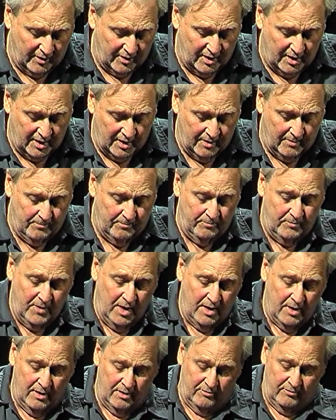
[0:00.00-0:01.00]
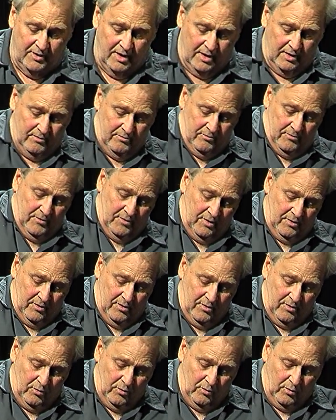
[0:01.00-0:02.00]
What are you running for distortion there?